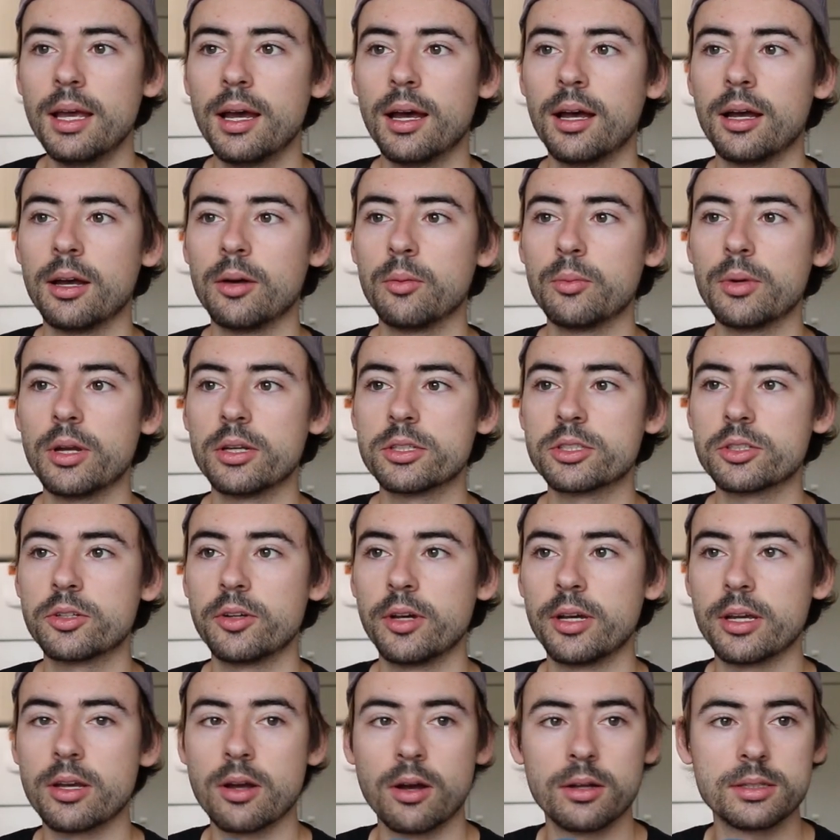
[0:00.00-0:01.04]
We also
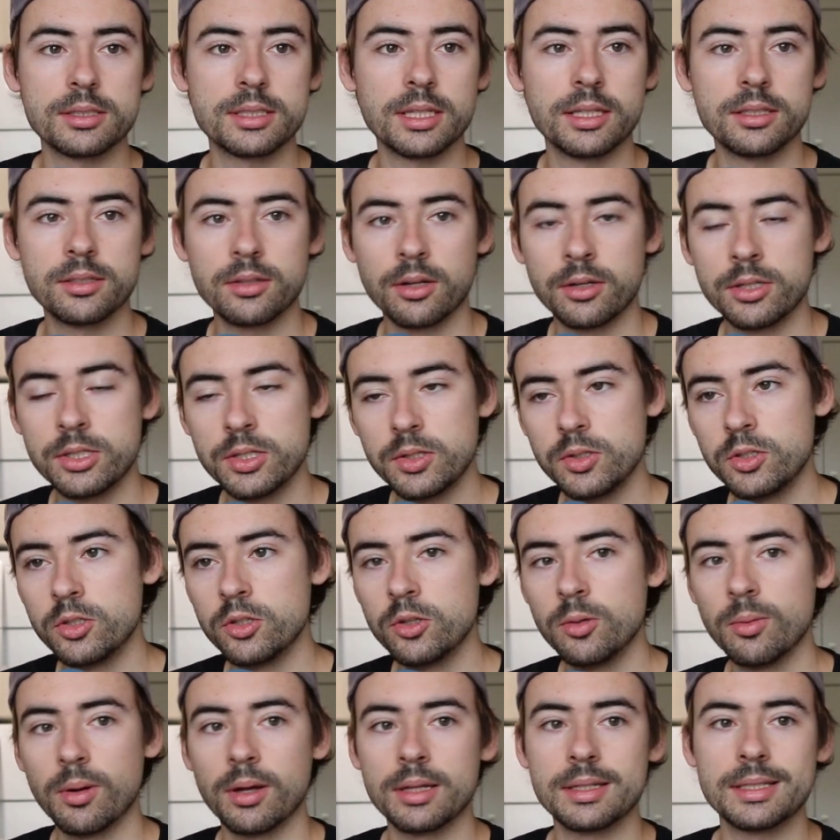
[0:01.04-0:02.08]
create content on
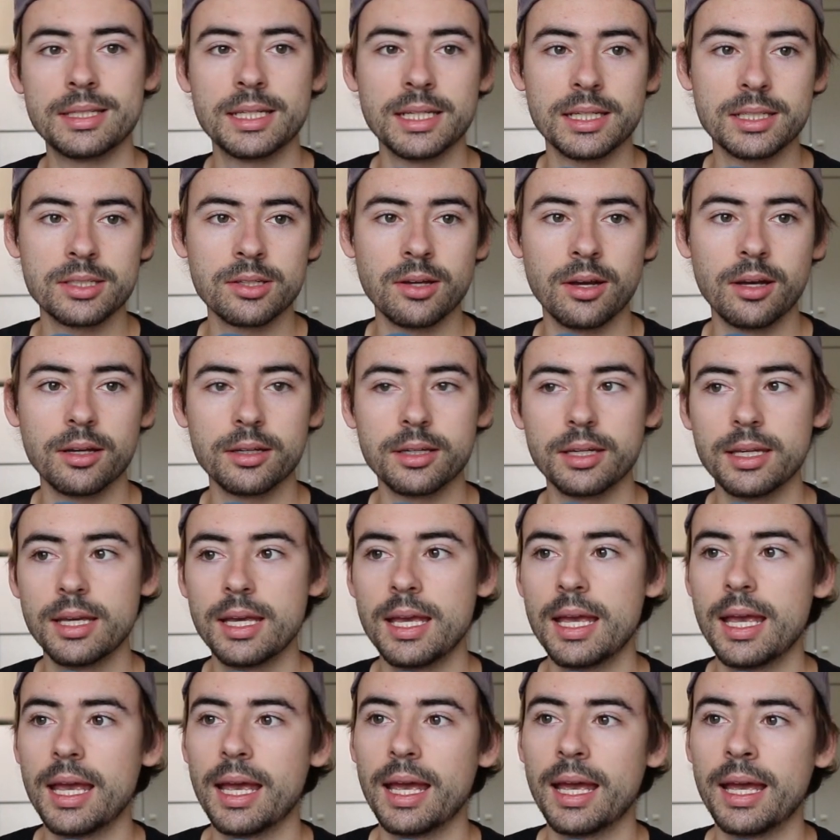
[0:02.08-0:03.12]
YouTube, on TikTok,
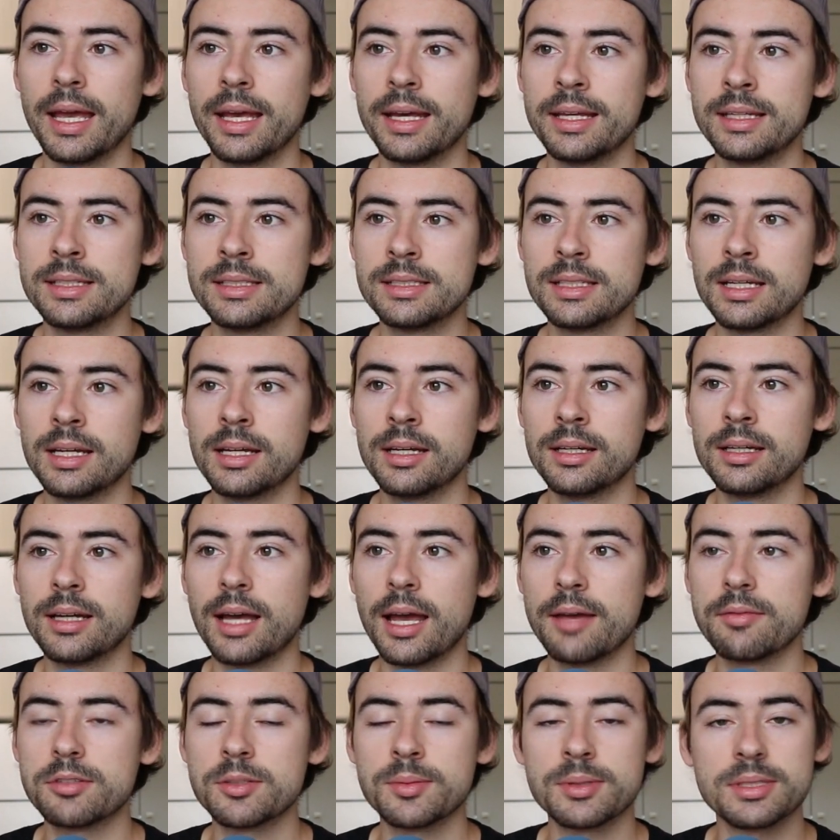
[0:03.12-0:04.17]
and I
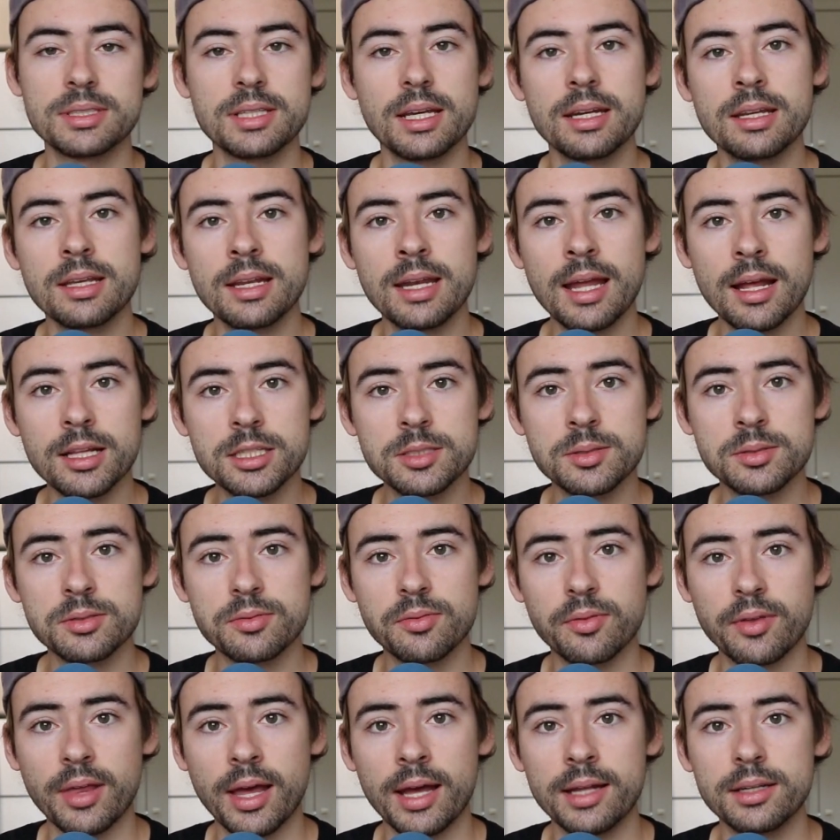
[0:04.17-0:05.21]
have some exciting announcements
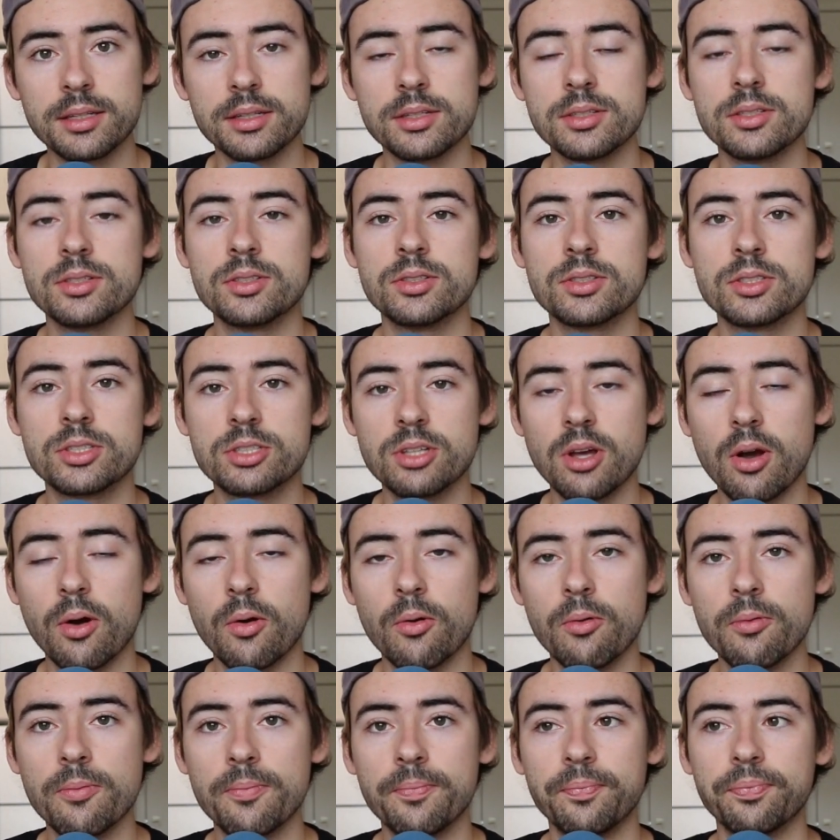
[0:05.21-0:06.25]
for that.
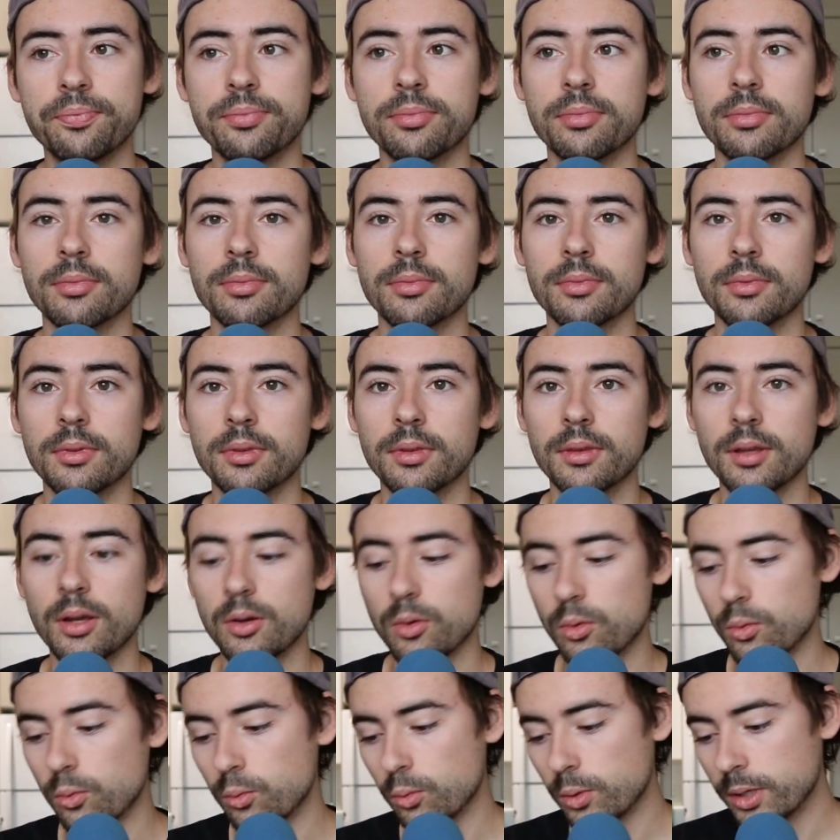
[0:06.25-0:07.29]
So
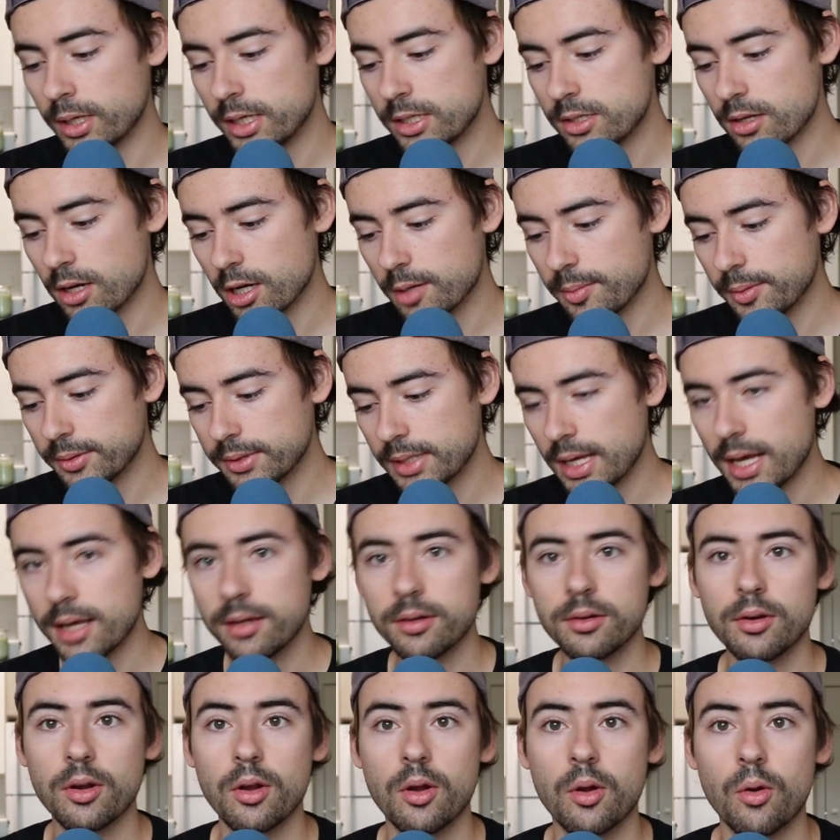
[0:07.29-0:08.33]
we're going to talk about
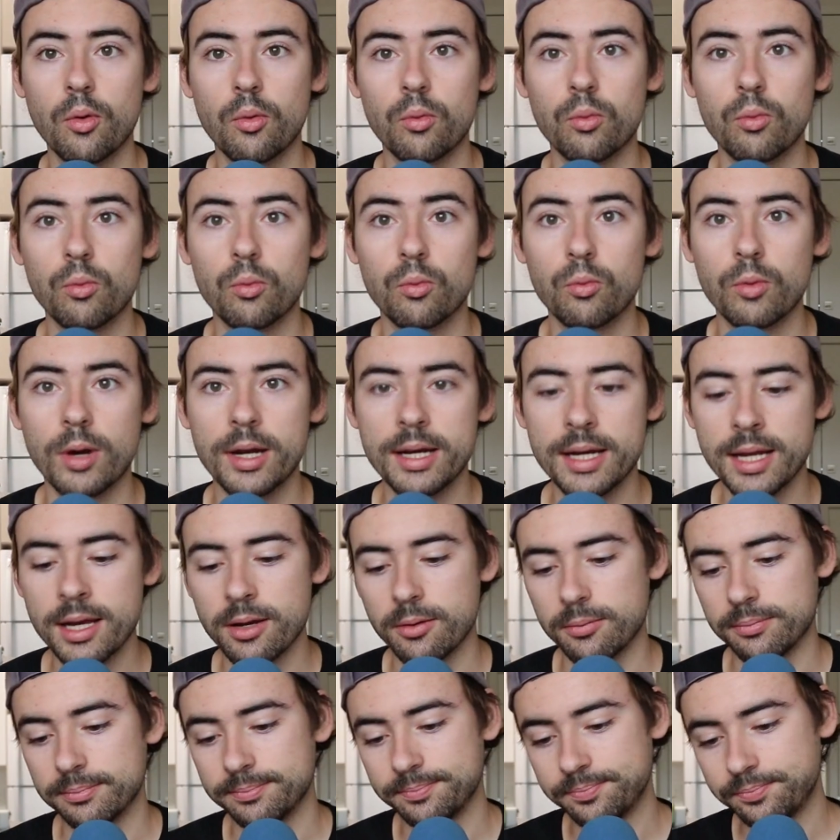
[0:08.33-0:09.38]
that right
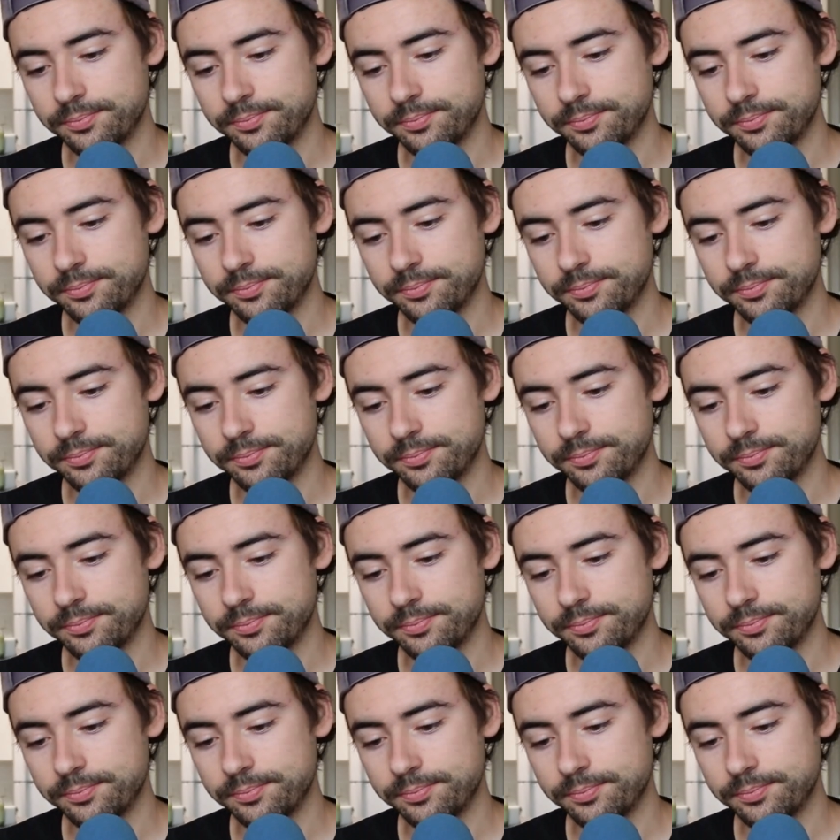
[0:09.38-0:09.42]
now.